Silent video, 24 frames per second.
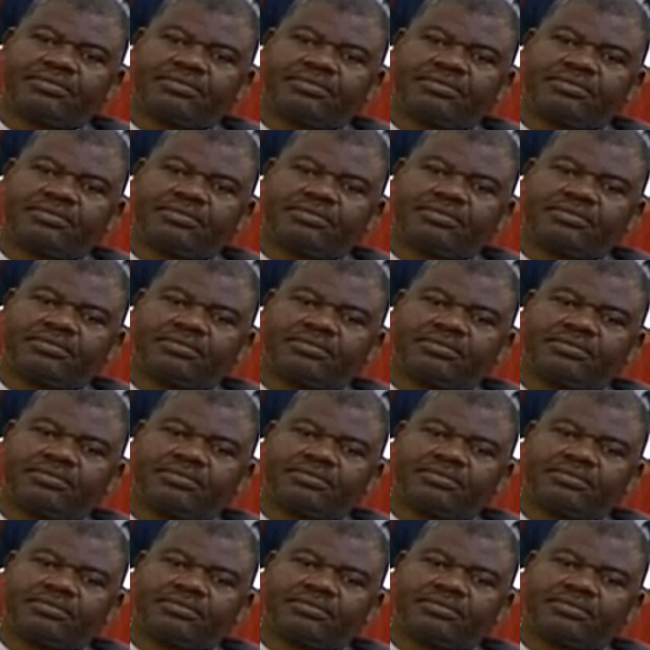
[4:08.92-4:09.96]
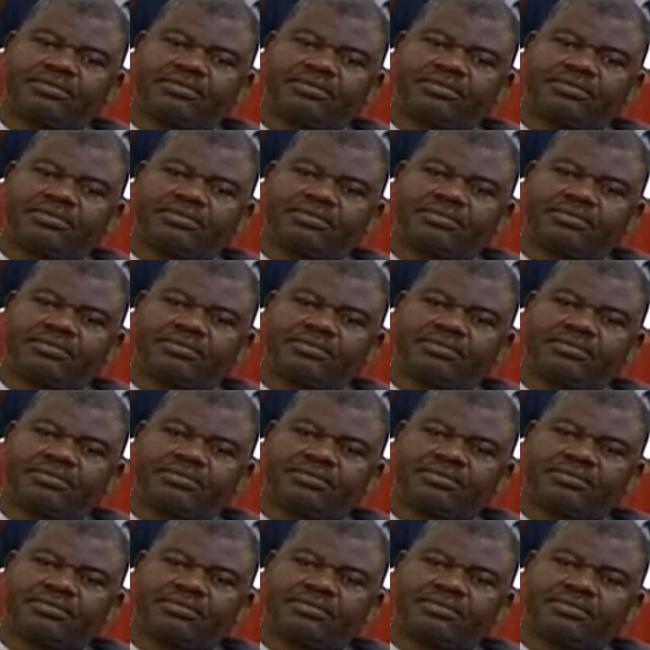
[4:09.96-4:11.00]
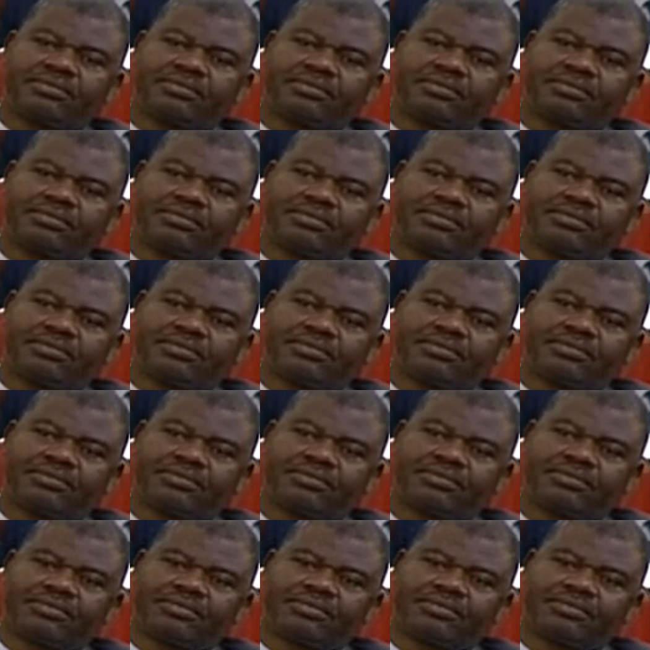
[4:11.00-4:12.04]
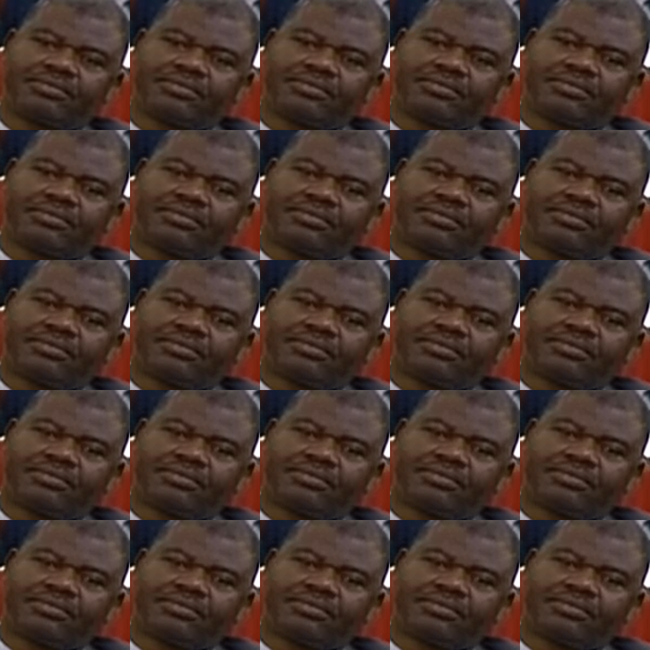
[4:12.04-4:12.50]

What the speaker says: (not speaking)